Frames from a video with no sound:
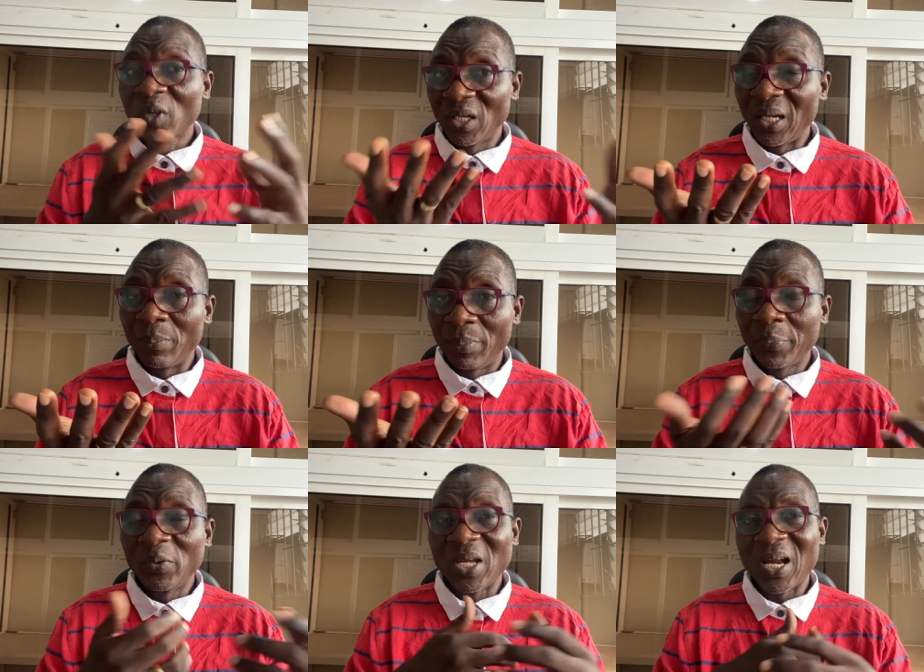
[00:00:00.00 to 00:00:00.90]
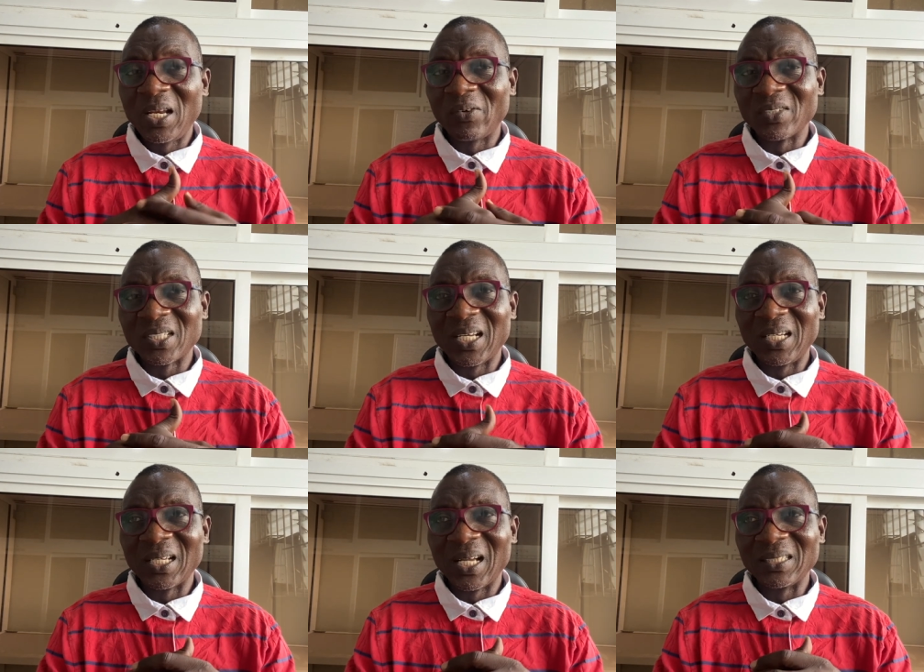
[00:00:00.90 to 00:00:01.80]
then people generally consider
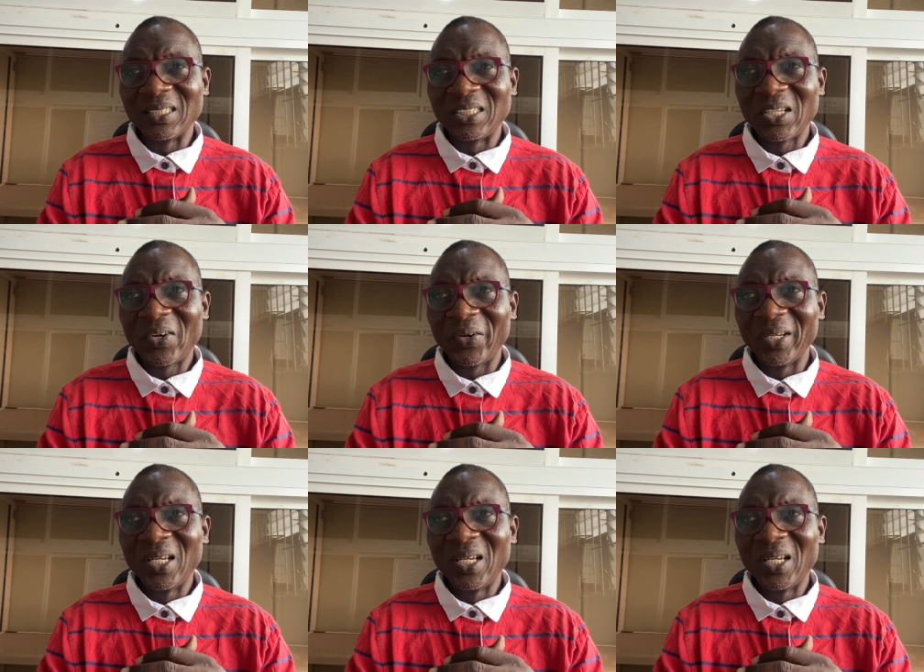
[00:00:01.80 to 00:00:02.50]
it as a theory